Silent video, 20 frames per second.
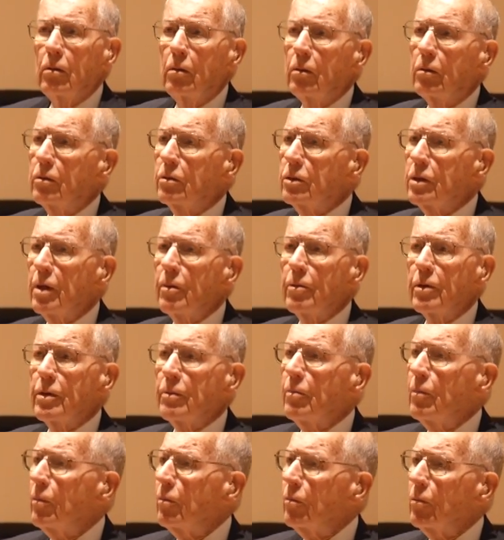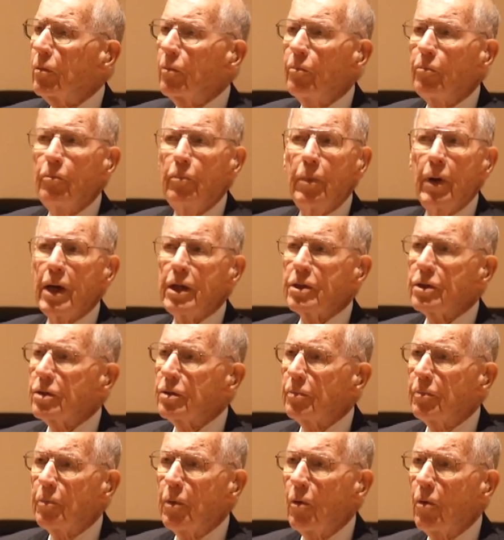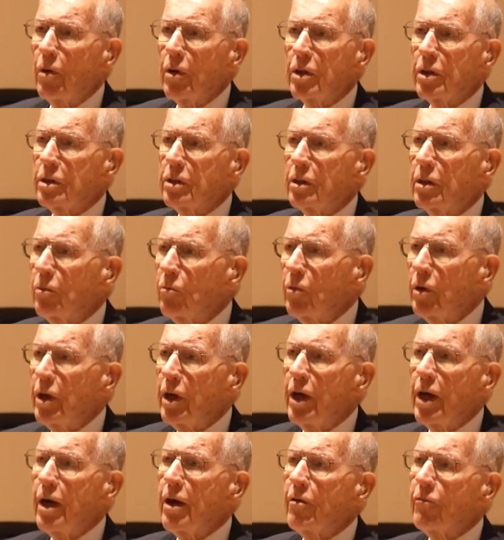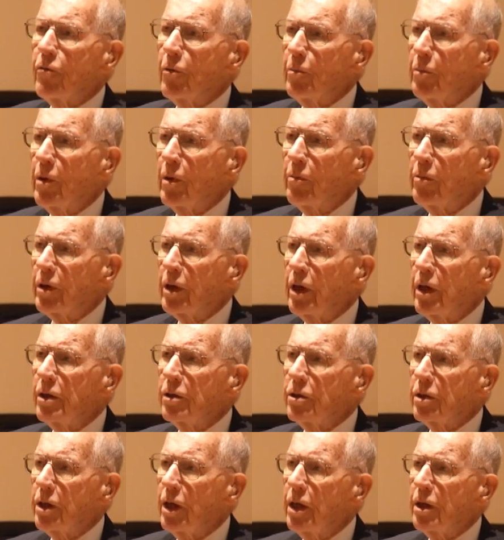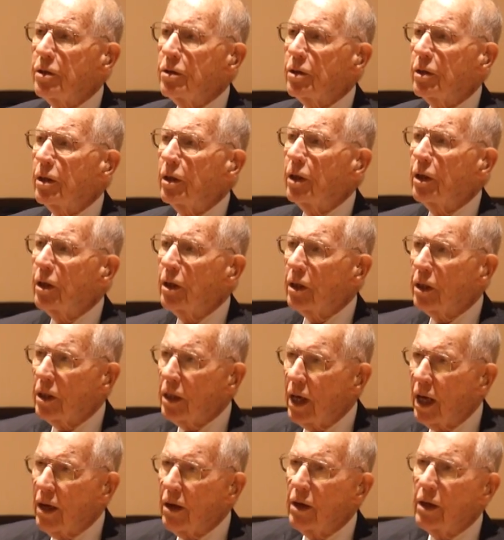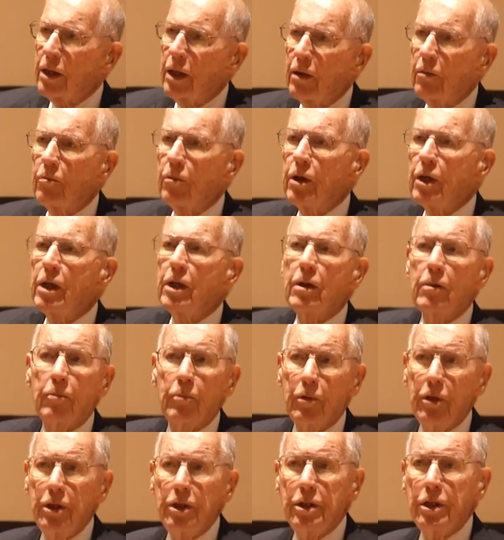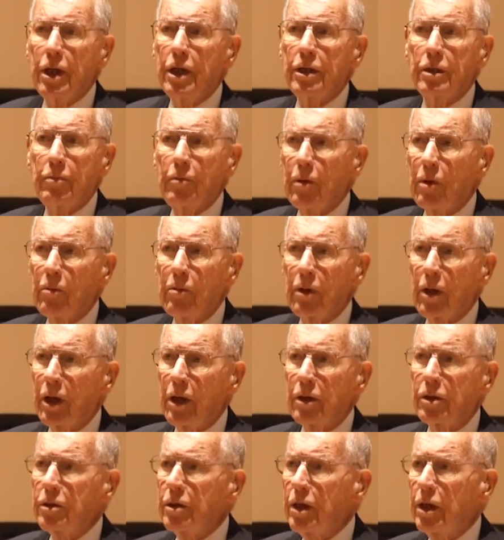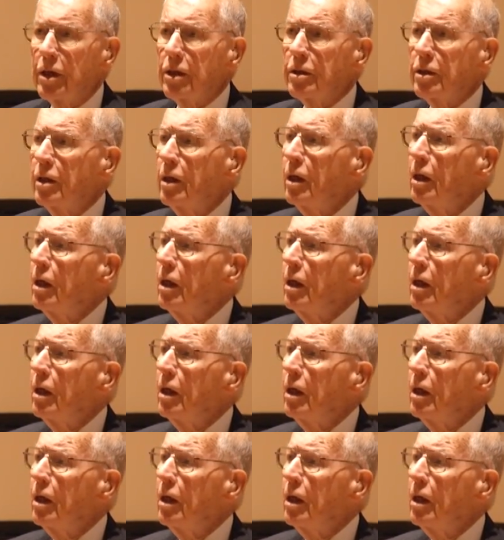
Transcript: Some of the best supporters that we have for public education in a county that really appreciates public education